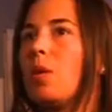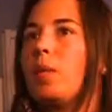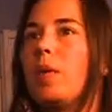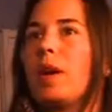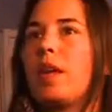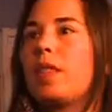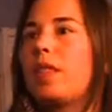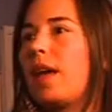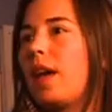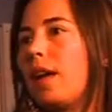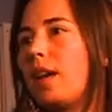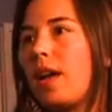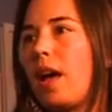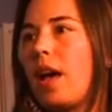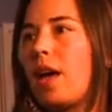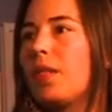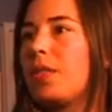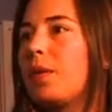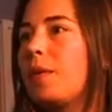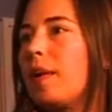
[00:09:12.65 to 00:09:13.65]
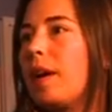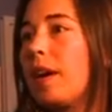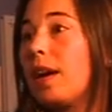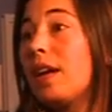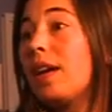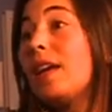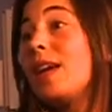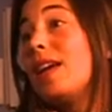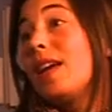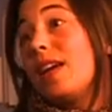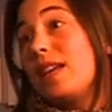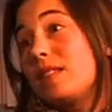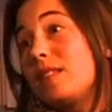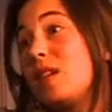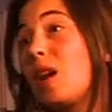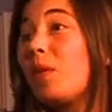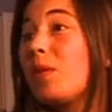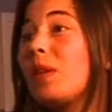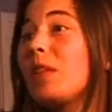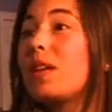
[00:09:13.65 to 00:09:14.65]
with Anne Hathaway, it's
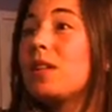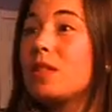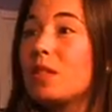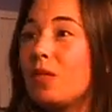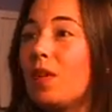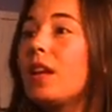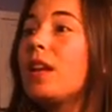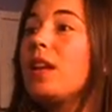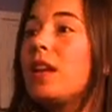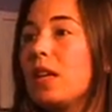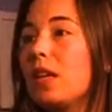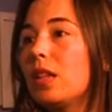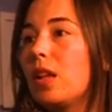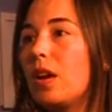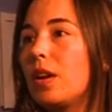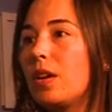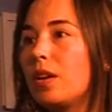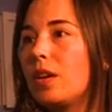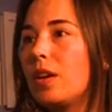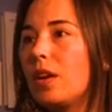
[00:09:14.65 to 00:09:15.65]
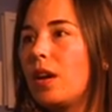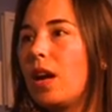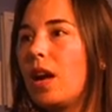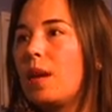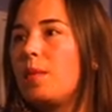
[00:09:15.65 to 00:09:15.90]
not really as fun any longer.